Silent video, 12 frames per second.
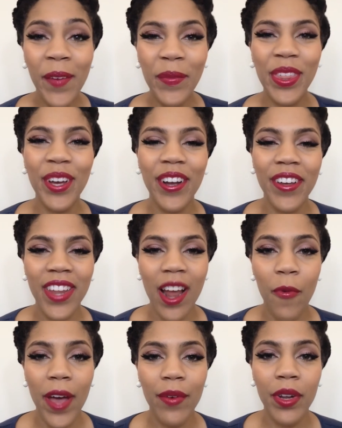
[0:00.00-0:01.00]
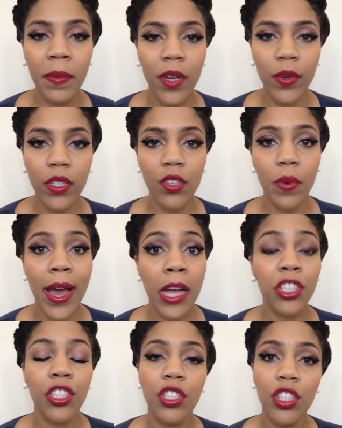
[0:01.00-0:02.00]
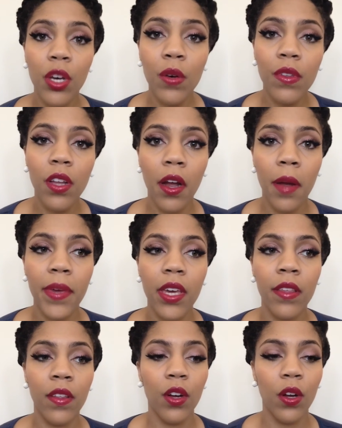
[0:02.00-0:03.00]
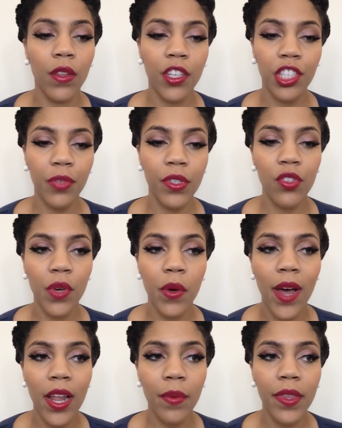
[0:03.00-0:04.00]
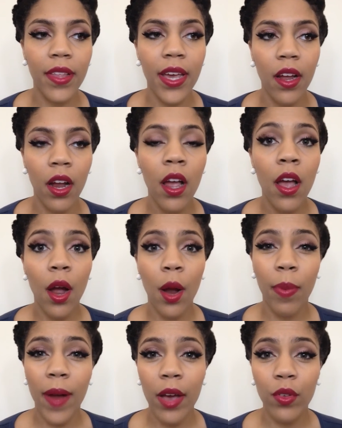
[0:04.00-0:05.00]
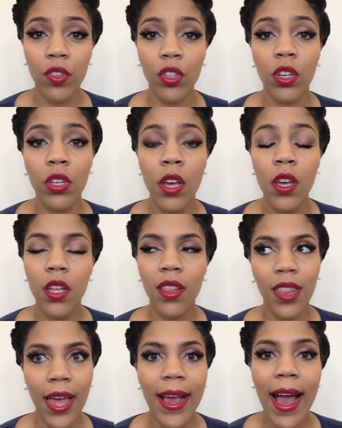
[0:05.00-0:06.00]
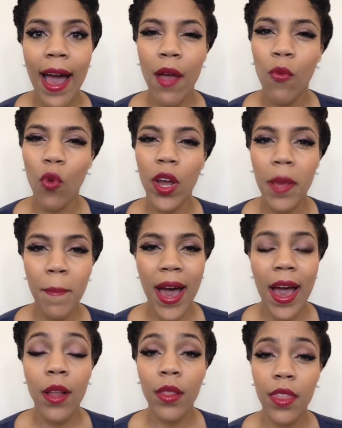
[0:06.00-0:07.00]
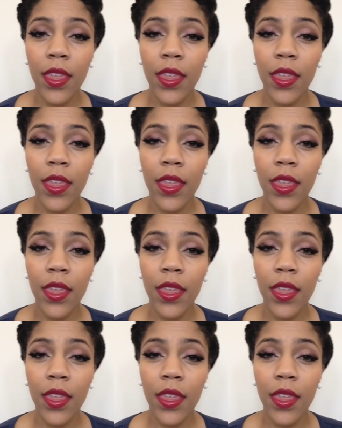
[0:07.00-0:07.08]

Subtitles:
But the girl that I wound up going to, I actually chose her because the girl that she was doing while I was there, her brows looked like I wanted mine.